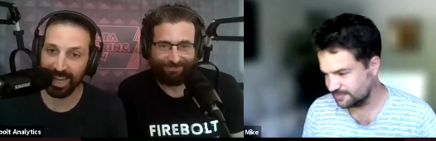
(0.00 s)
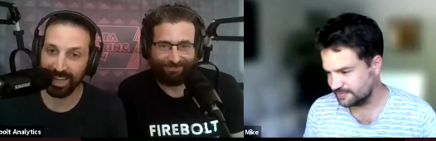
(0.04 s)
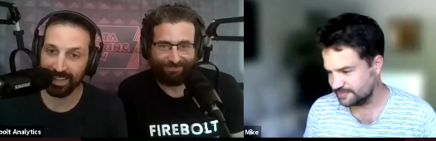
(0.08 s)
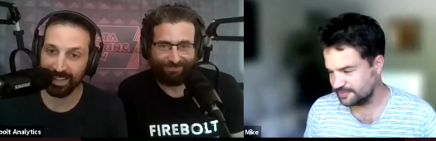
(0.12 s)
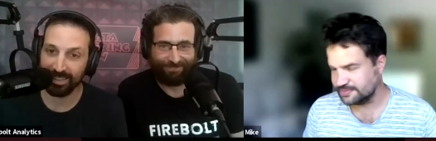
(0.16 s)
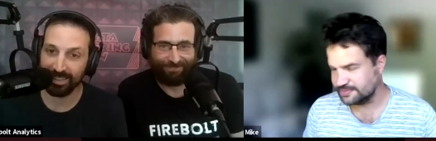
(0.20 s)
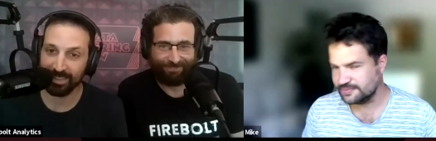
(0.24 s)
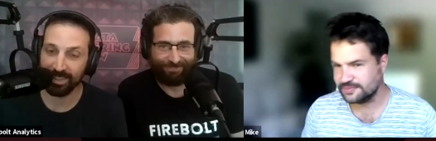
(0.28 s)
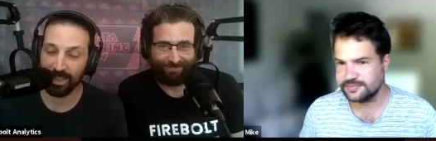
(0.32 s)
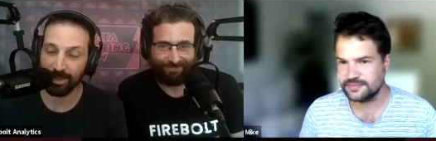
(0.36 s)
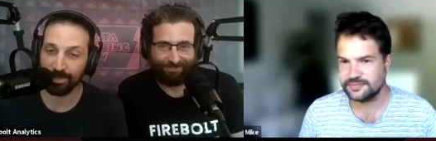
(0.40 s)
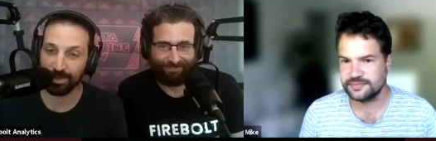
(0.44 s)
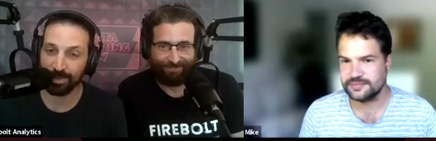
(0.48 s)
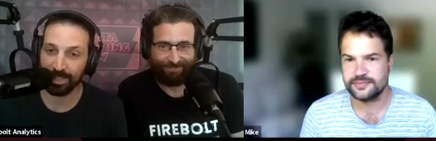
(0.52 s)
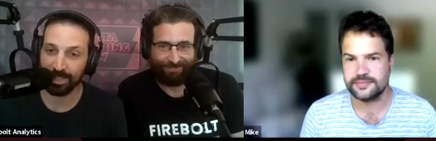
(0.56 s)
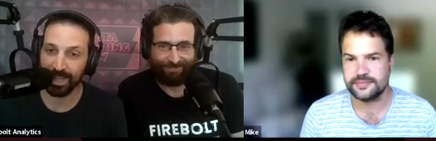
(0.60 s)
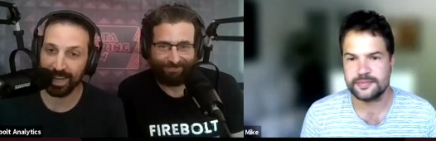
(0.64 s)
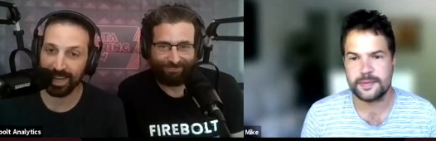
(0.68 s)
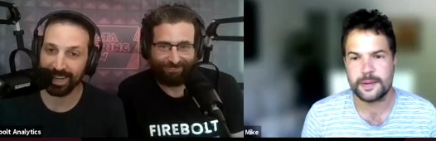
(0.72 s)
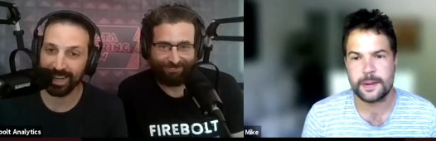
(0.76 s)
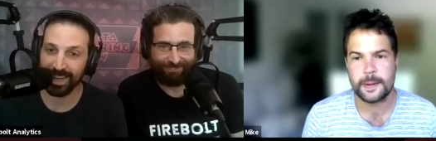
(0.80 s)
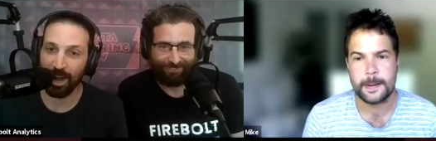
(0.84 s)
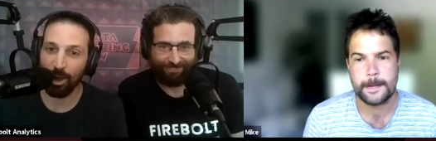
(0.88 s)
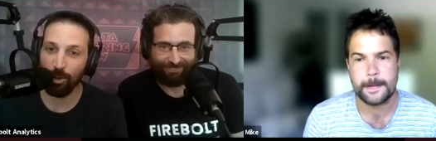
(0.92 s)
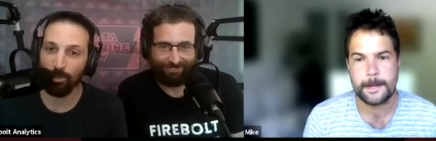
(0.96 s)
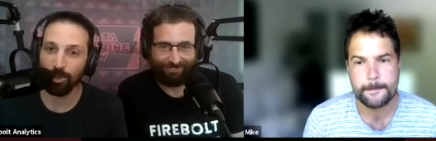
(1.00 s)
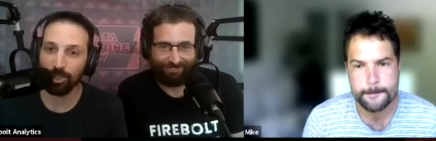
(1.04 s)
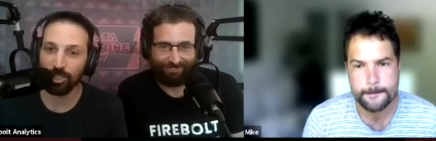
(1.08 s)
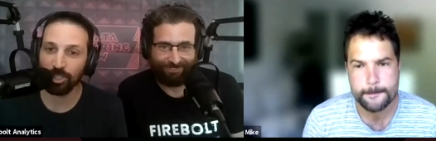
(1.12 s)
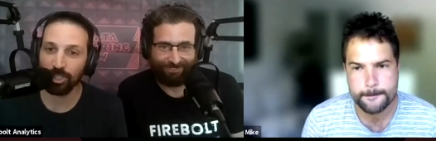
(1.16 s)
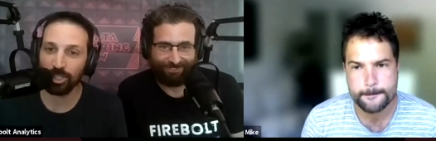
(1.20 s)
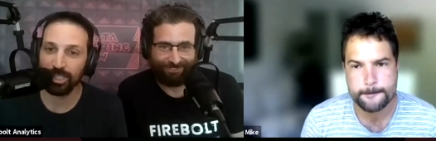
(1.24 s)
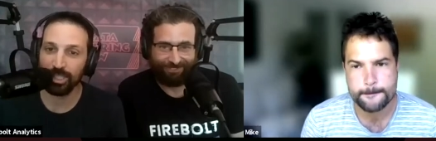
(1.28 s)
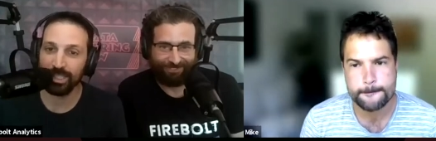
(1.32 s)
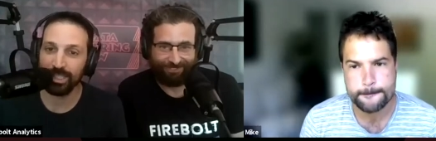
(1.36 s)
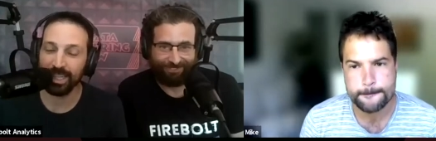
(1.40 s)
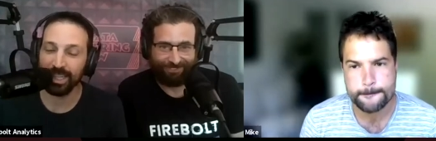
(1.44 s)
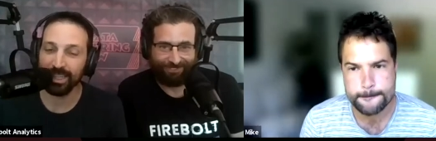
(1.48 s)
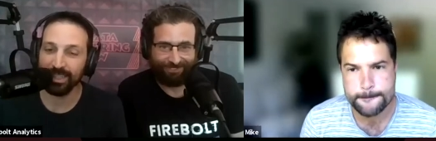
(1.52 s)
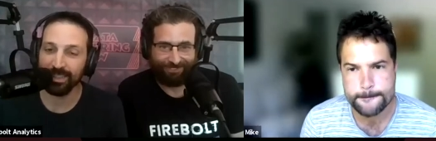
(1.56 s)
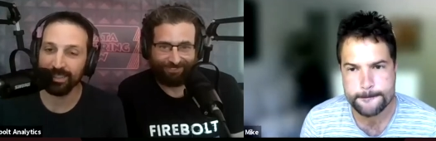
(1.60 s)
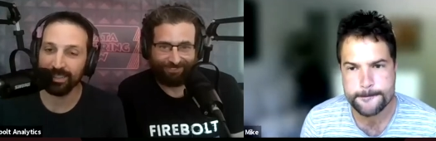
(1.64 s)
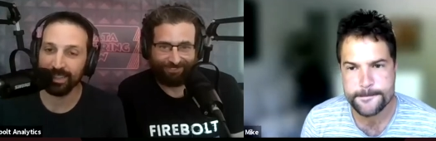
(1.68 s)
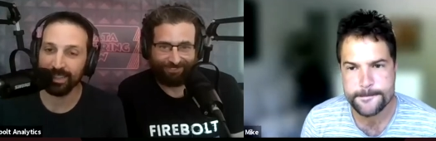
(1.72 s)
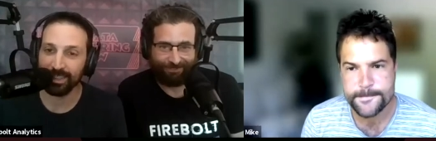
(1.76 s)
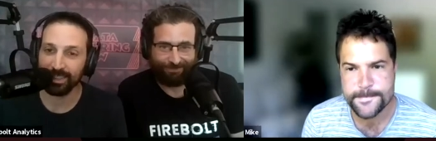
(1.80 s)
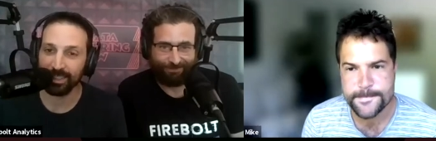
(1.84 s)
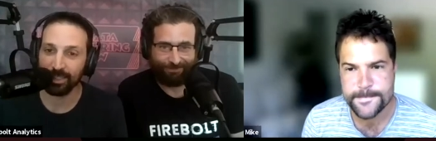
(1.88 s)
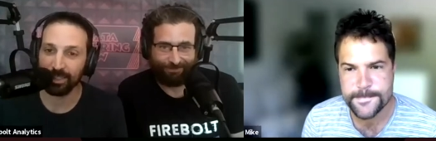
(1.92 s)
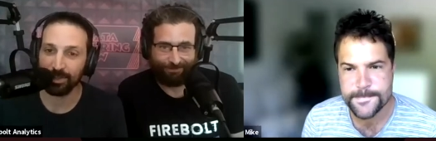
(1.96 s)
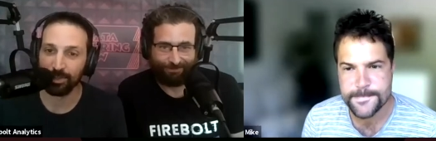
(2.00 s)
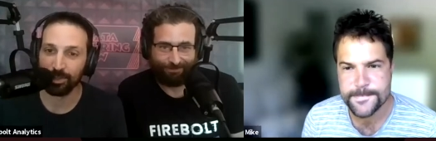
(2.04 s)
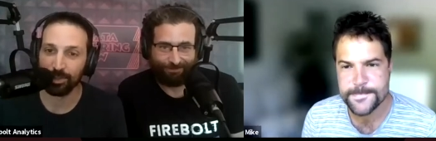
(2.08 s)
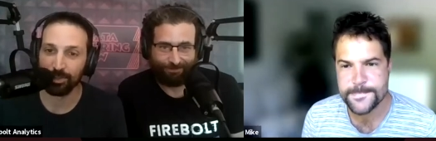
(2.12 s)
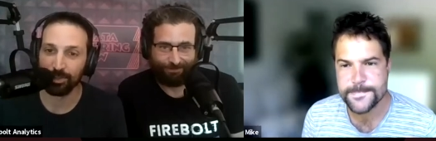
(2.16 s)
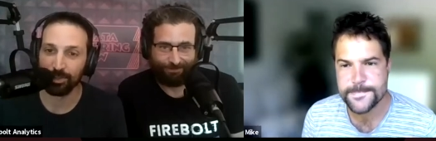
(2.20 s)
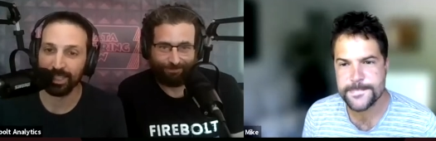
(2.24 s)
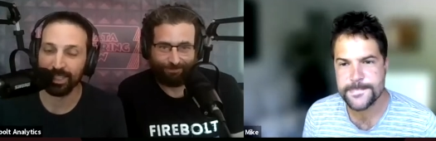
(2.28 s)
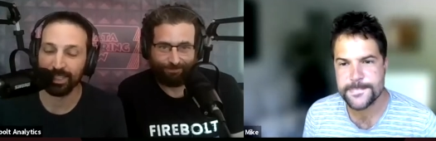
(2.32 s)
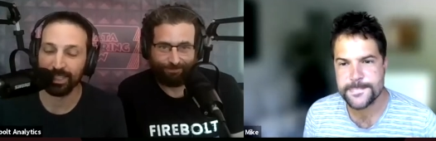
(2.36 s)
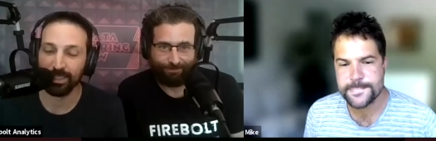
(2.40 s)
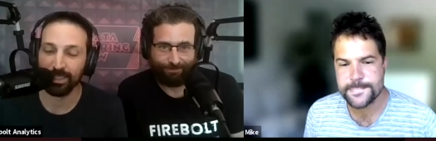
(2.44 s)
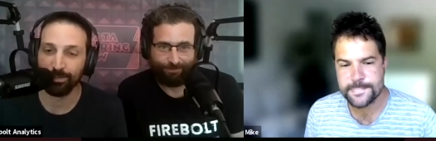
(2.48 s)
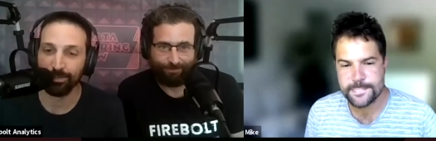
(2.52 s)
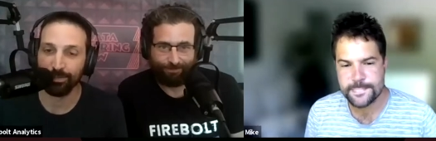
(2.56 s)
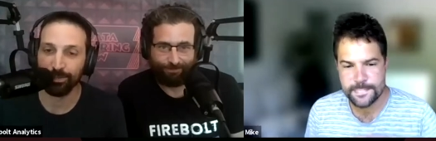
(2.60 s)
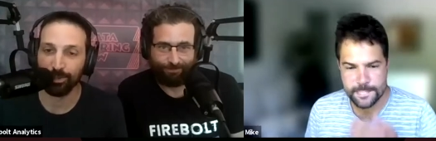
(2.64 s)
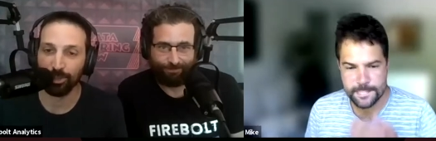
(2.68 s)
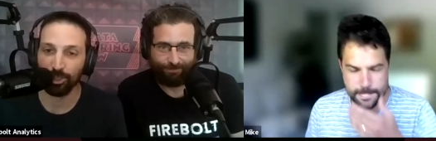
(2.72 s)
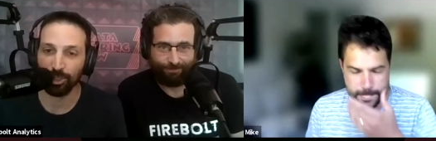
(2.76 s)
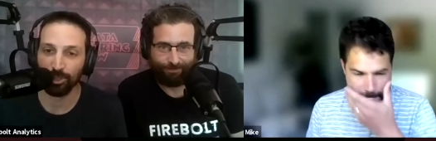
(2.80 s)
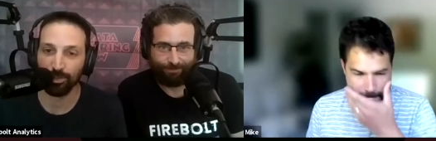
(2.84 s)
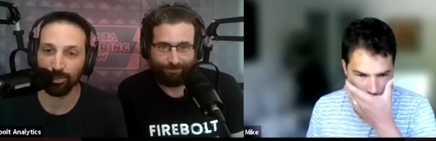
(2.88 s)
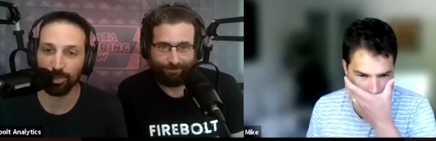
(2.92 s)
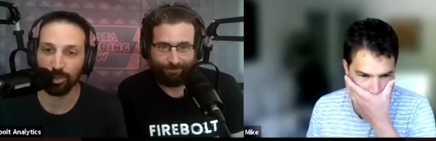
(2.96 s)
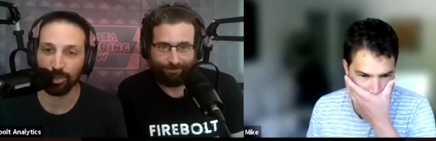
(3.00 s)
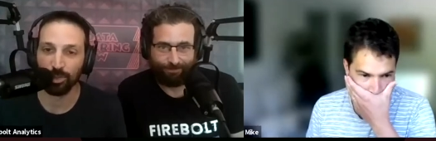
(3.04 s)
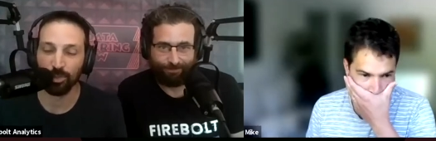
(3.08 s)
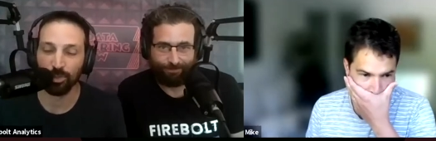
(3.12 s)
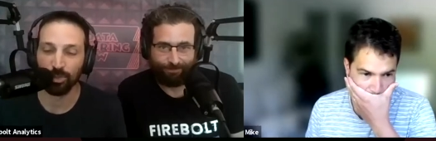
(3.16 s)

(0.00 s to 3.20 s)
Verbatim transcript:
Speaker 1: at Substack, how much data in terms of data volumes do you